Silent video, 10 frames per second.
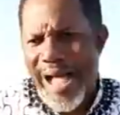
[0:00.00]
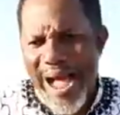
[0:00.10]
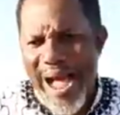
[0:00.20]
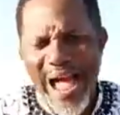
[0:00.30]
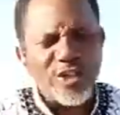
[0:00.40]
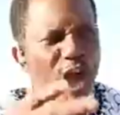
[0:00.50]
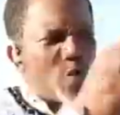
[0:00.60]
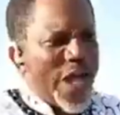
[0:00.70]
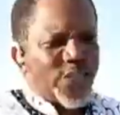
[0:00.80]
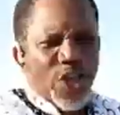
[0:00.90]
I asked
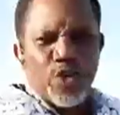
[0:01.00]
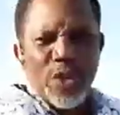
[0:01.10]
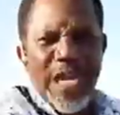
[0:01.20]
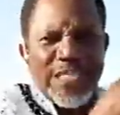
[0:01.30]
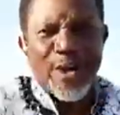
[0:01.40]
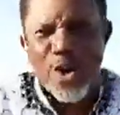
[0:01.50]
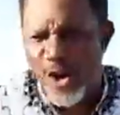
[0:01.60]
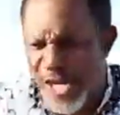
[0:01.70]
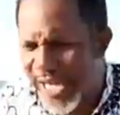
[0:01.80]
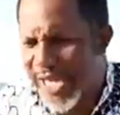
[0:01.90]
a question 2 days
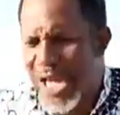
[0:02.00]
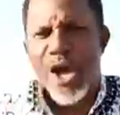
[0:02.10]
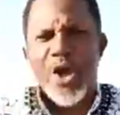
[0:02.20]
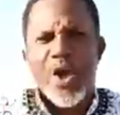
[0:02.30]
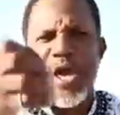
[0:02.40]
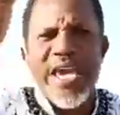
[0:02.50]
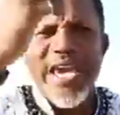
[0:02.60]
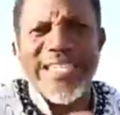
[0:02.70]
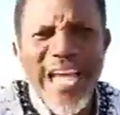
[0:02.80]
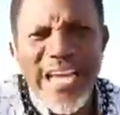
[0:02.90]
ago here.
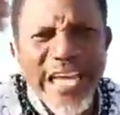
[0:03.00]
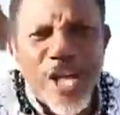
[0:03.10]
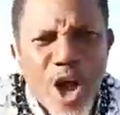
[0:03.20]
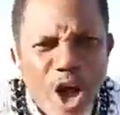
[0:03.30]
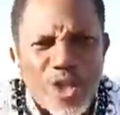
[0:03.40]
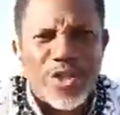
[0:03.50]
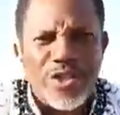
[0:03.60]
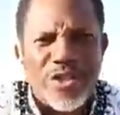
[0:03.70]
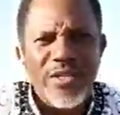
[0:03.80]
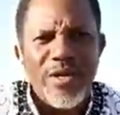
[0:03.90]
Is it the
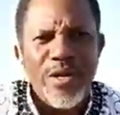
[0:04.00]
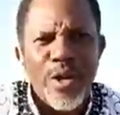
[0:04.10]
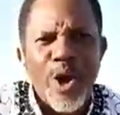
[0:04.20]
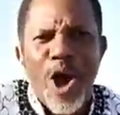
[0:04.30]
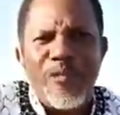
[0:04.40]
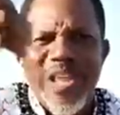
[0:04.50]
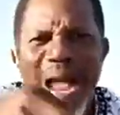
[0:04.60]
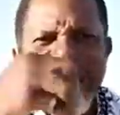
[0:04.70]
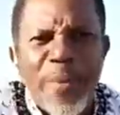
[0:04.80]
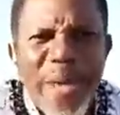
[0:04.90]
cause of the
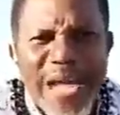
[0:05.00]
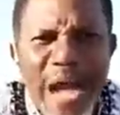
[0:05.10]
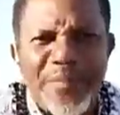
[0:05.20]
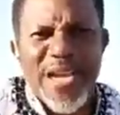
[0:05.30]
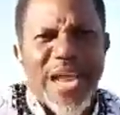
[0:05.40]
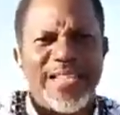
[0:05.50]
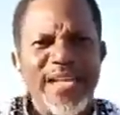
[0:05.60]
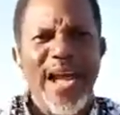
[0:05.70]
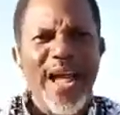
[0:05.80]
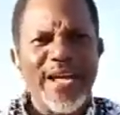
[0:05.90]
IDP camps in
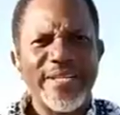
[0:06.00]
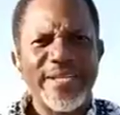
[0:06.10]
Nigeria?